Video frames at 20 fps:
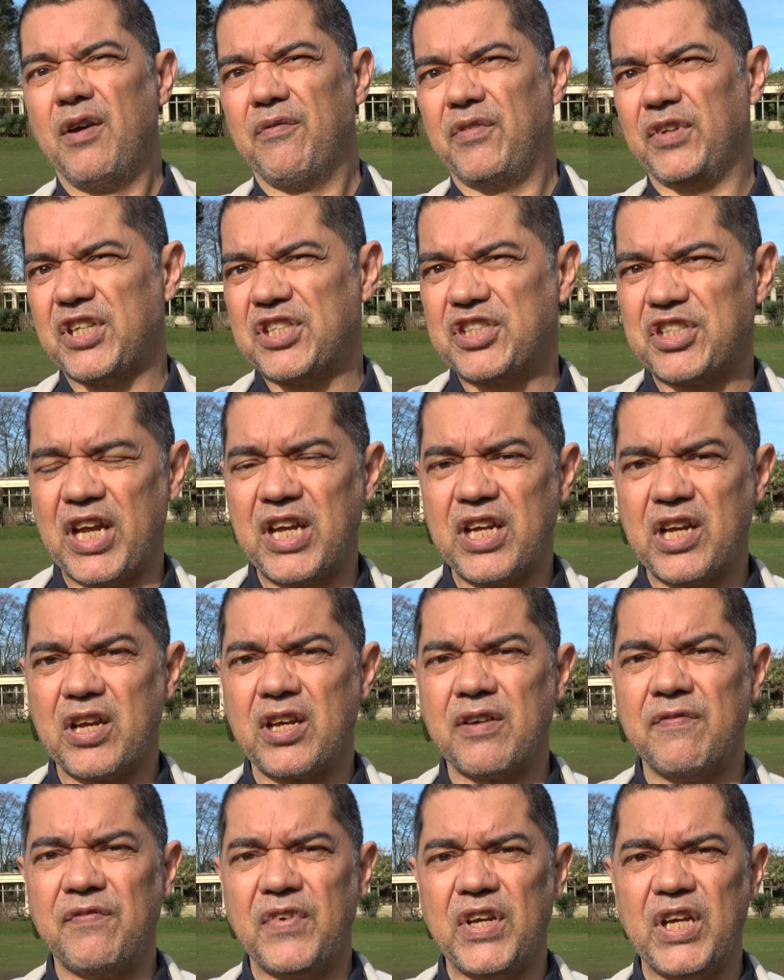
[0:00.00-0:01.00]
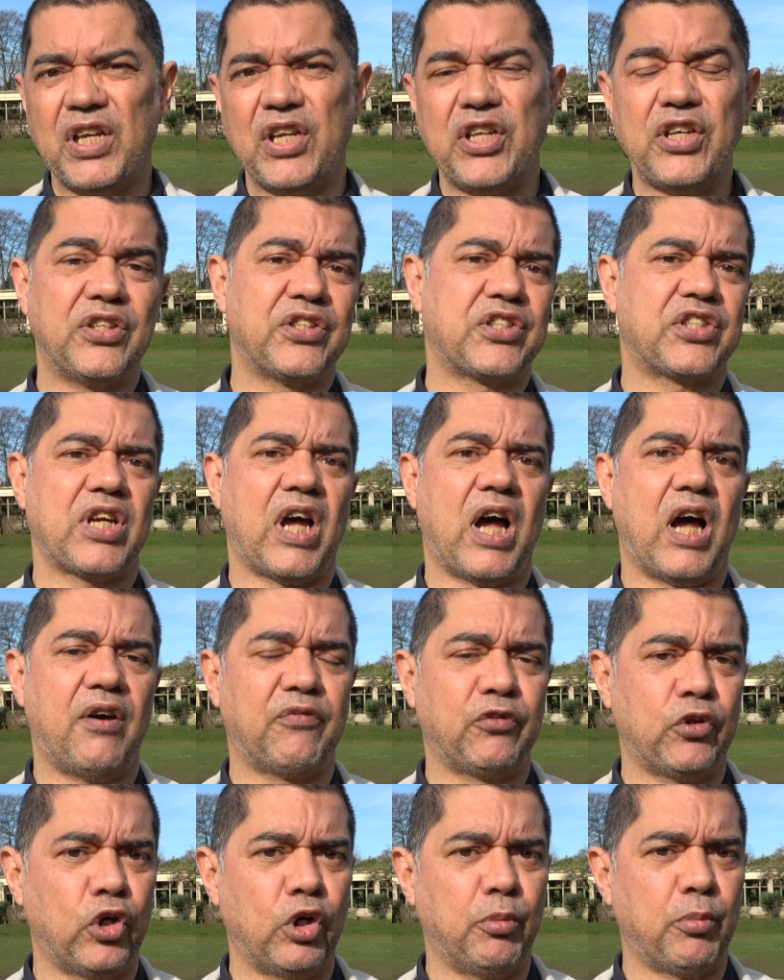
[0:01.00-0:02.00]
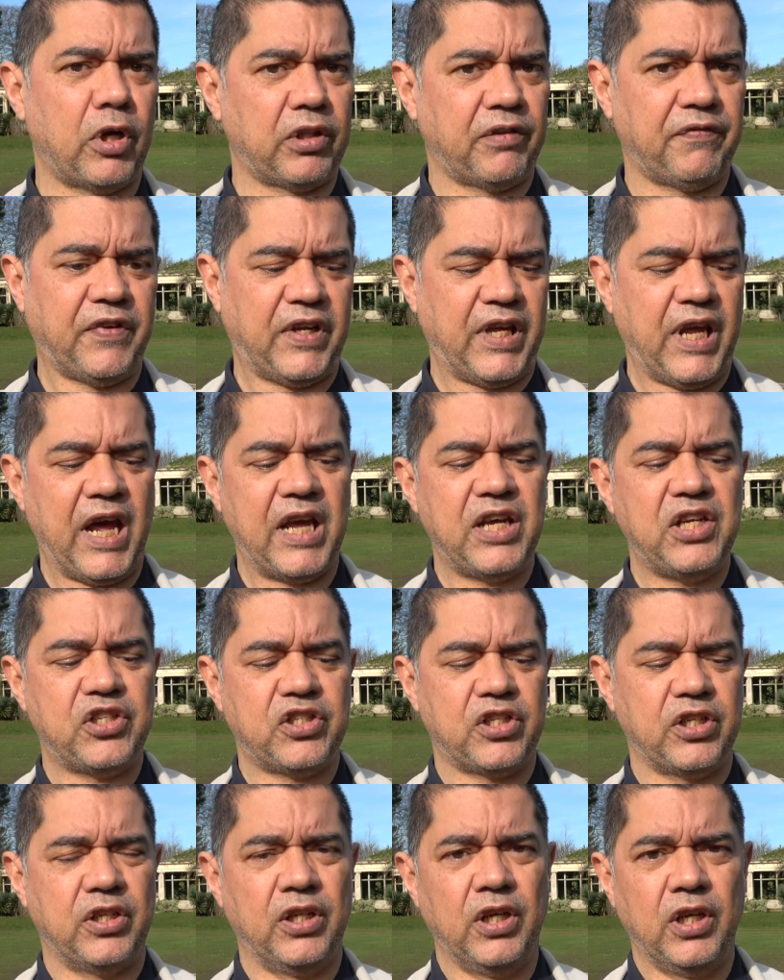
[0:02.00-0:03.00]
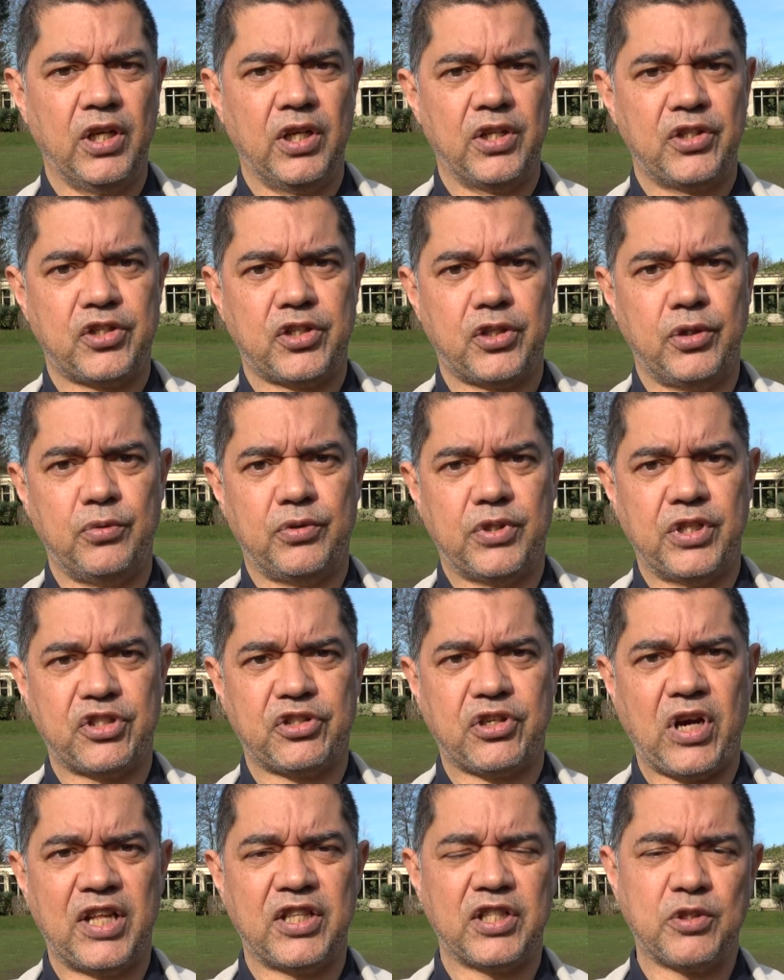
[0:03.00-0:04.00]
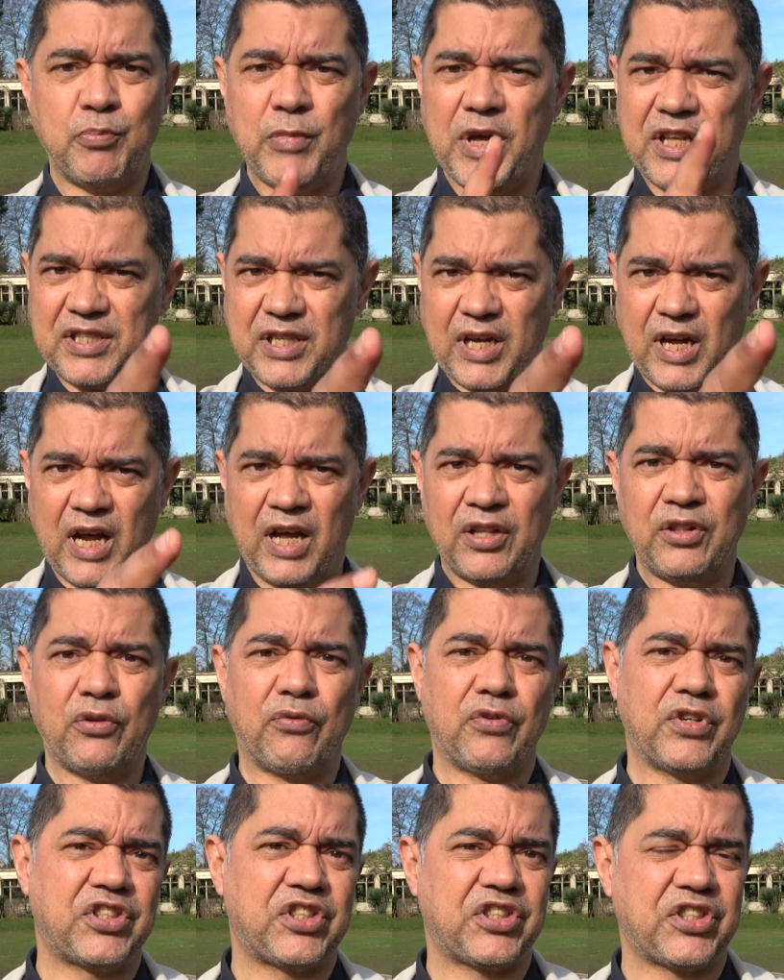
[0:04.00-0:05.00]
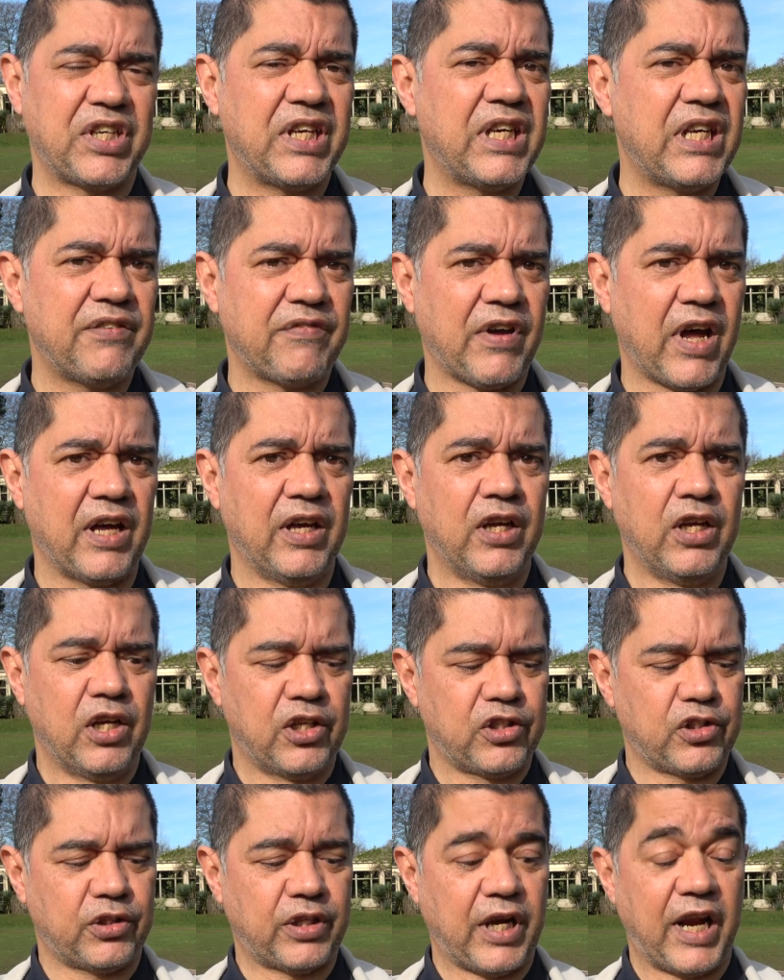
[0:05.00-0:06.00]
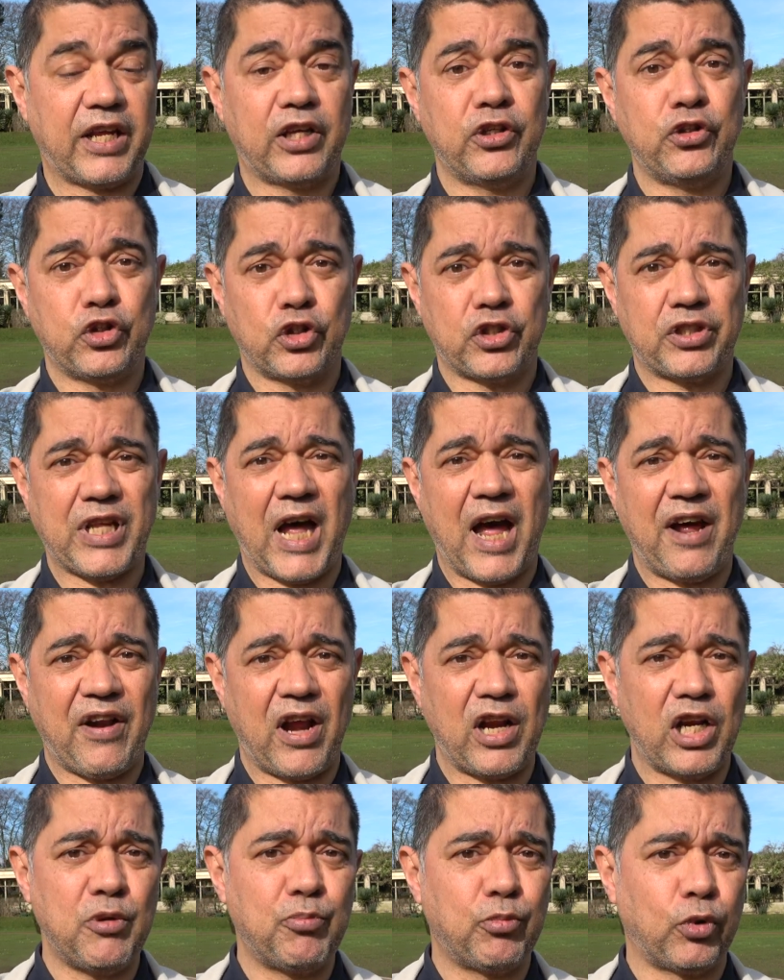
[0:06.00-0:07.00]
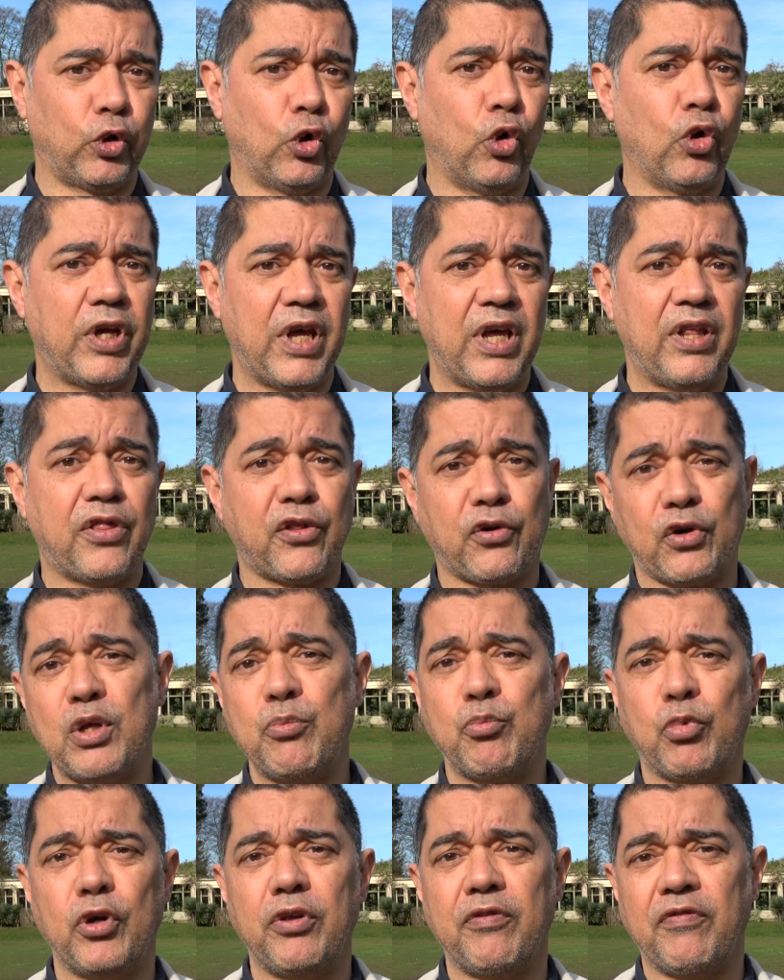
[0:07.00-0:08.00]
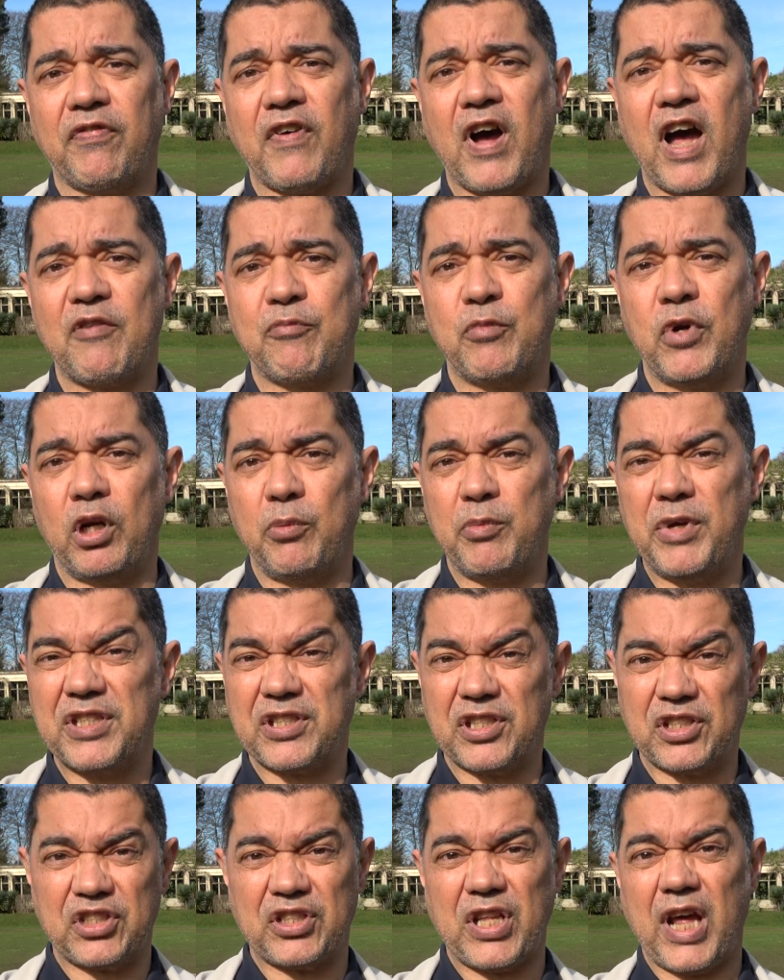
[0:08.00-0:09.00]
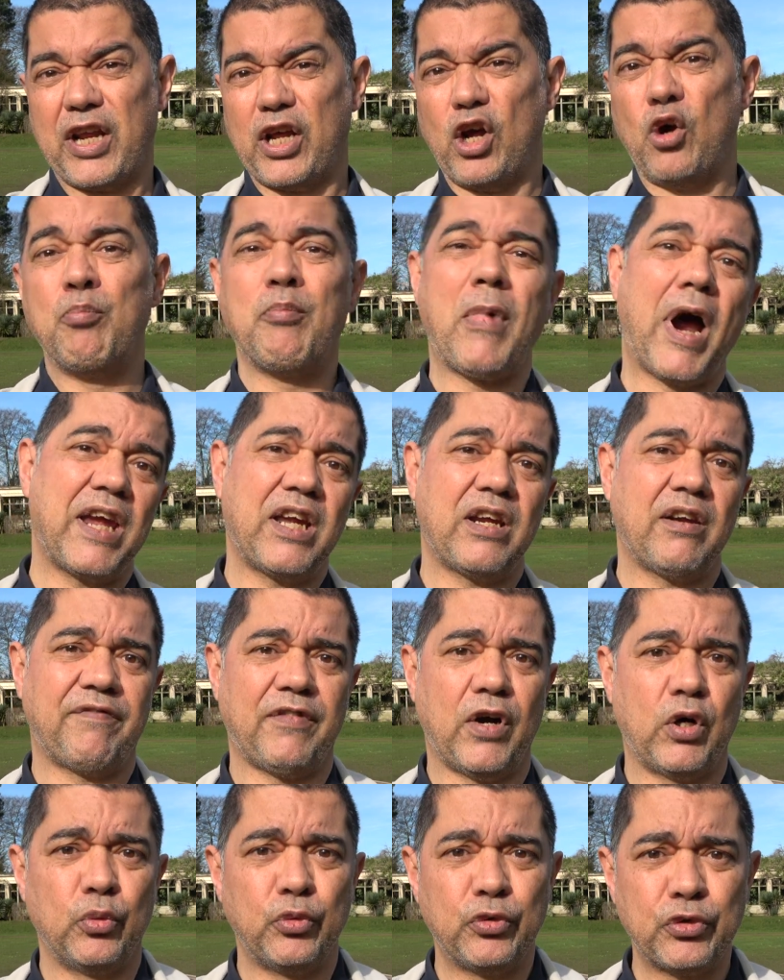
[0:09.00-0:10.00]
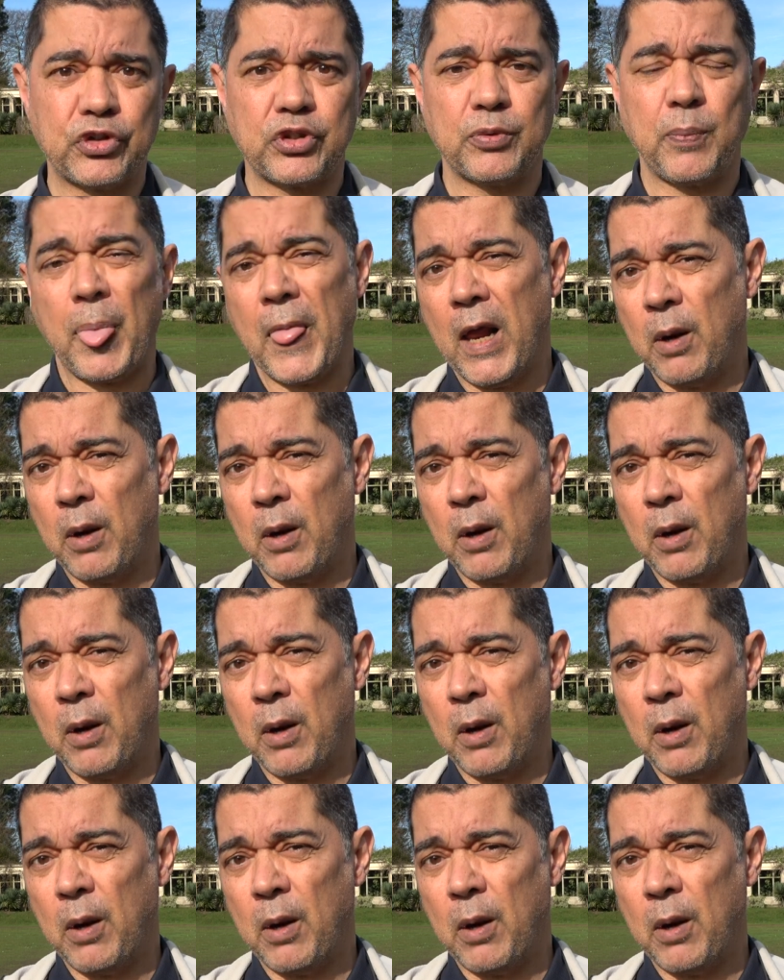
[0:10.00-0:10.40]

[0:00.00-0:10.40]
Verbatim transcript: for the sake of convenience, I've done a modification to the transmitter and the receiver so that I can just directly plug in 3.5 millimeter stereo microphones.